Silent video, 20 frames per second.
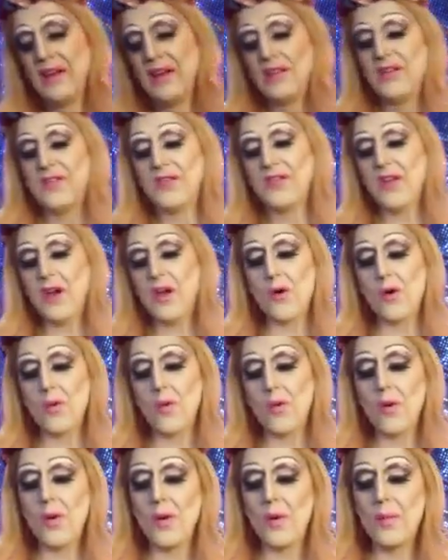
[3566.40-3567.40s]
So,
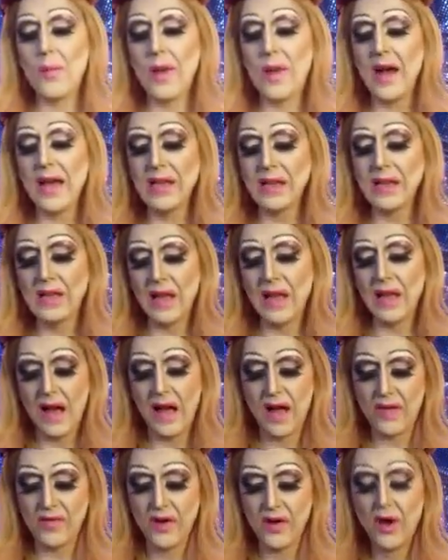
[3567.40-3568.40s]
my
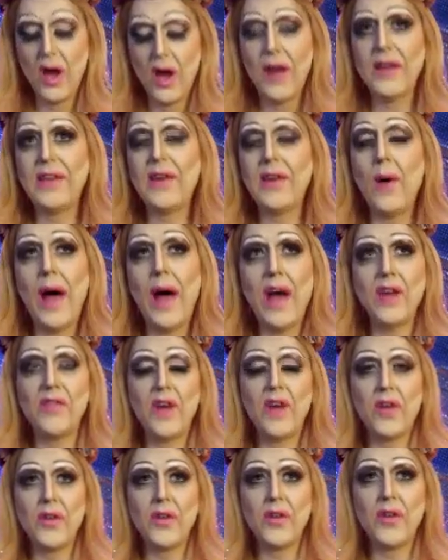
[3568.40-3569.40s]
love, so out of
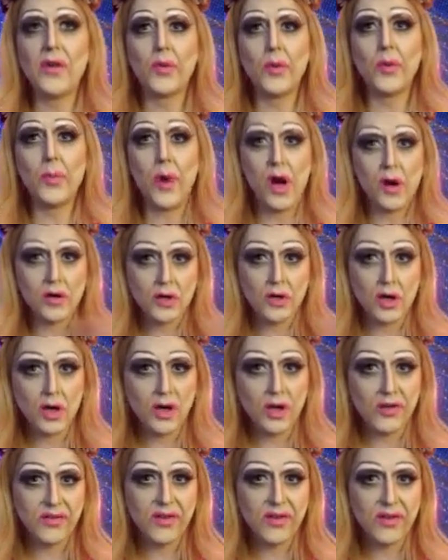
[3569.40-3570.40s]
all those RuPaul
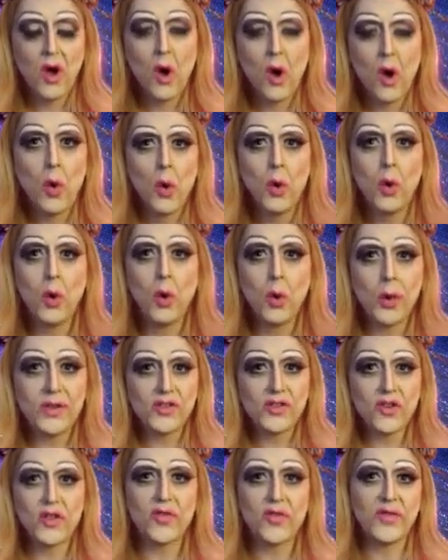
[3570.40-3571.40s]
girls, who
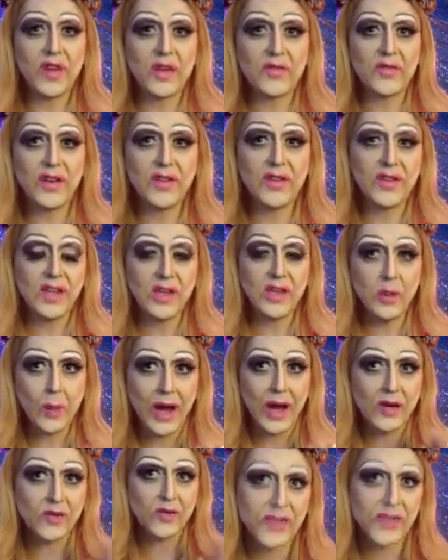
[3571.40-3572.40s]
was your favorite that you
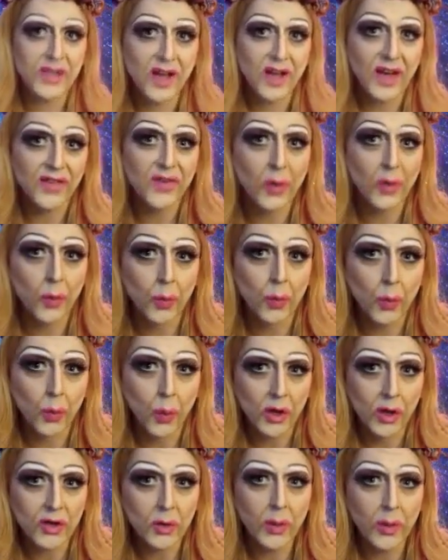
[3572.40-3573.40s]
actually got to
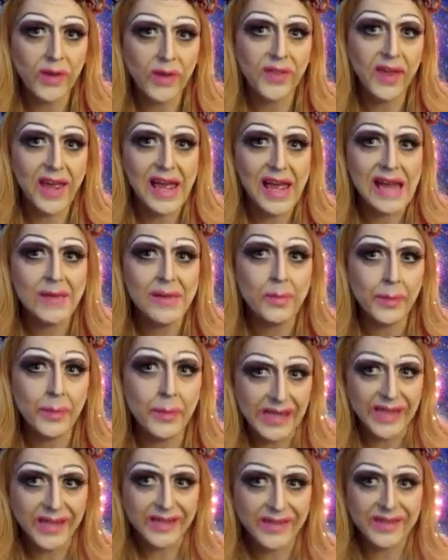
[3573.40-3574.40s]
work with and meet?